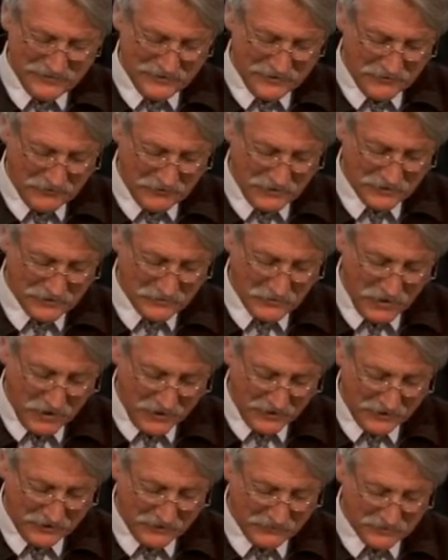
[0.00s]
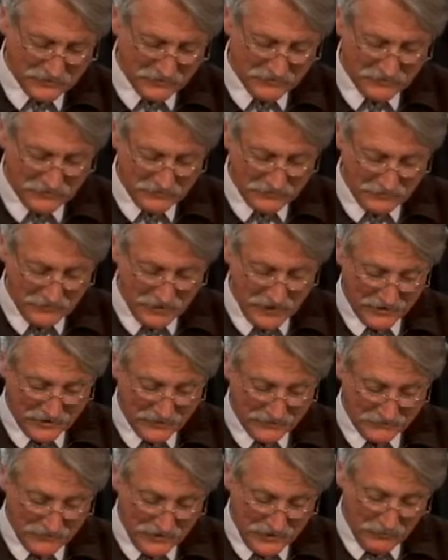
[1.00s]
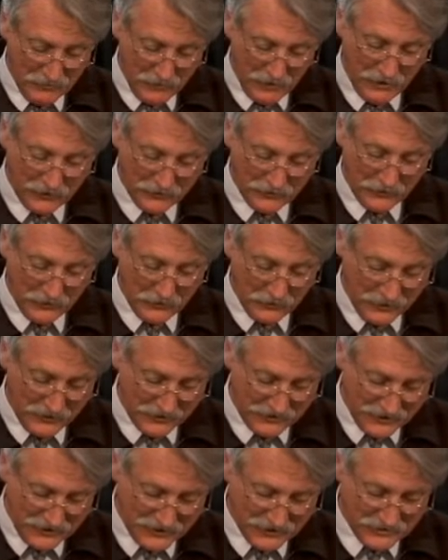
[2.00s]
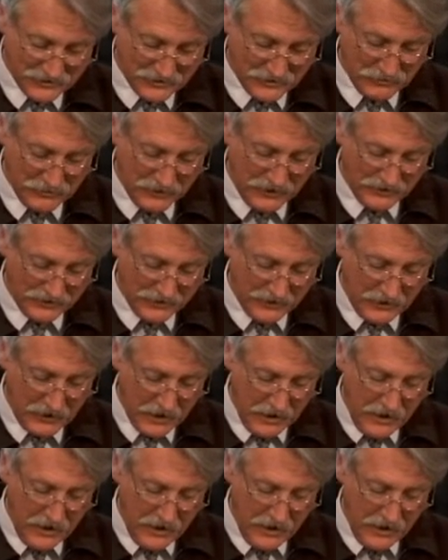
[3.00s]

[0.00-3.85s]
one's minded of some rather potent quotations about that.